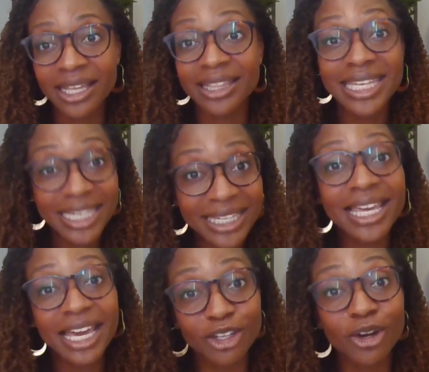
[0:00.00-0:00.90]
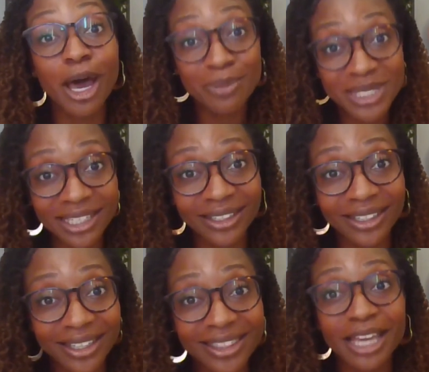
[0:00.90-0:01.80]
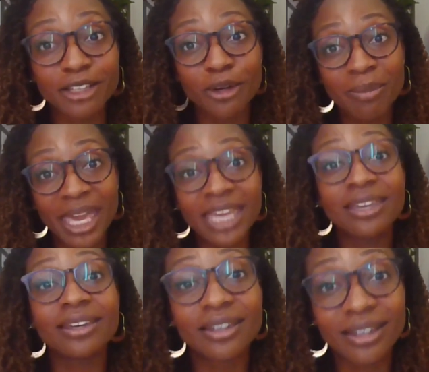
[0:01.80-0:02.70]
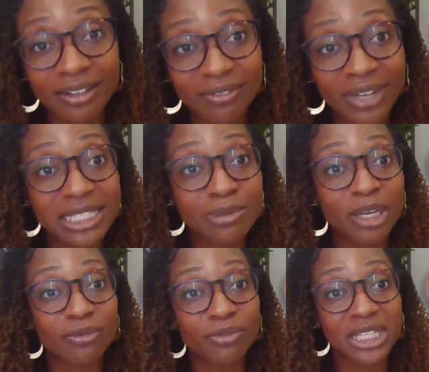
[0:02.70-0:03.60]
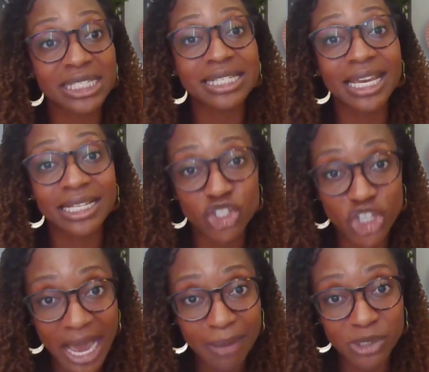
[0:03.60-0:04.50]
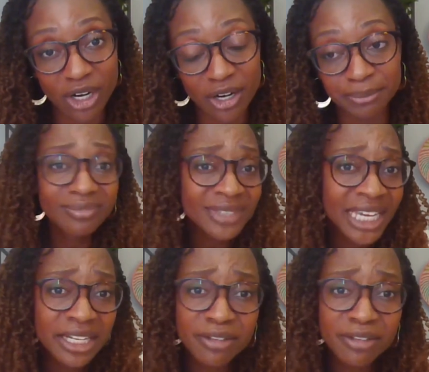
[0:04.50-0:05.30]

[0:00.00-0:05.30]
thinking that you're upskilling, that you're making a good investment for this next chapter. And